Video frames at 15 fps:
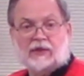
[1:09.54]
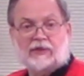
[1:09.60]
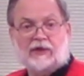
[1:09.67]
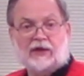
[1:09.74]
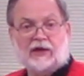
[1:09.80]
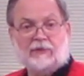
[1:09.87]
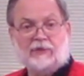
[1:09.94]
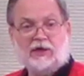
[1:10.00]

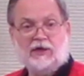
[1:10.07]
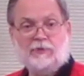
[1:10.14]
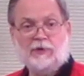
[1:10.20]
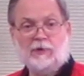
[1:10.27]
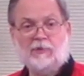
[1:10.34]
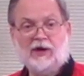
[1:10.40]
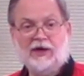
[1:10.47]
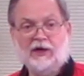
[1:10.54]
that I'm
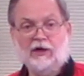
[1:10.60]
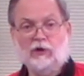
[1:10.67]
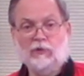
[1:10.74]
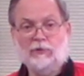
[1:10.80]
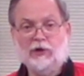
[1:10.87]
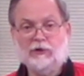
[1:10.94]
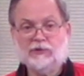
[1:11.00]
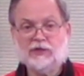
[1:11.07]
keeping my
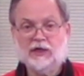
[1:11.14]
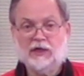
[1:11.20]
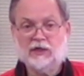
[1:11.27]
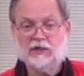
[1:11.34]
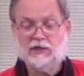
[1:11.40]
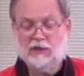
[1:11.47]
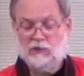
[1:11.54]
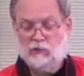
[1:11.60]
elbow
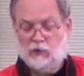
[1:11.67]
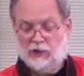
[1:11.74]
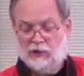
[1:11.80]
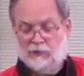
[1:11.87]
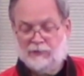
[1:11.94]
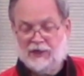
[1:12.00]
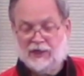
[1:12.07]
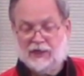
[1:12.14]
tucked in
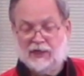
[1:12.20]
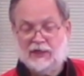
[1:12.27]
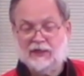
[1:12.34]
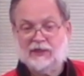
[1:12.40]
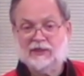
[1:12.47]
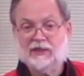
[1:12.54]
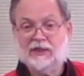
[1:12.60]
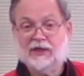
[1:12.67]
well behind,
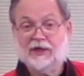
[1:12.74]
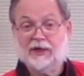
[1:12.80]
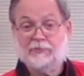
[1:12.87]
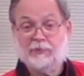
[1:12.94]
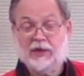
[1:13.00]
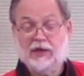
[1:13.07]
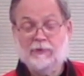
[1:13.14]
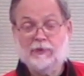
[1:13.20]
and that I'm
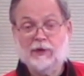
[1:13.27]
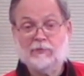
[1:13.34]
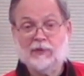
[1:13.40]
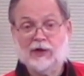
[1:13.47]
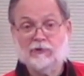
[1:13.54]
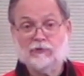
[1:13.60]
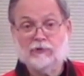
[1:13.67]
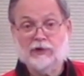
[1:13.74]
keeping
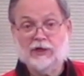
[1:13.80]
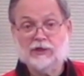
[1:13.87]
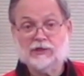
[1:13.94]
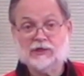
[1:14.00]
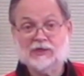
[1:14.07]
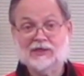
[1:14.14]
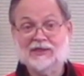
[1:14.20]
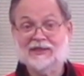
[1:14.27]
my
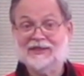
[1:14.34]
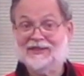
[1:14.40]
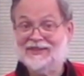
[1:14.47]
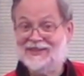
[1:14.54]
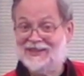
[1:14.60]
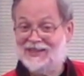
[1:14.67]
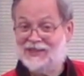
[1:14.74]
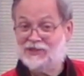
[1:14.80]
wrist
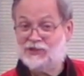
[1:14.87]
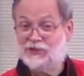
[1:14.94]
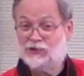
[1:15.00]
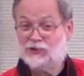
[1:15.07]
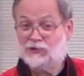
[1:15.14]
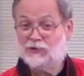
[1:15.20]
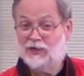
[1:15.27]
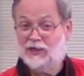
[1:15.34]
nice and
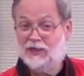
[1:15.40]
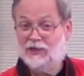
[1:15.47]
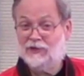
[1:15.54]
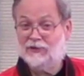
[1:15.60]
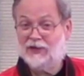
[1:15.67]
straight here.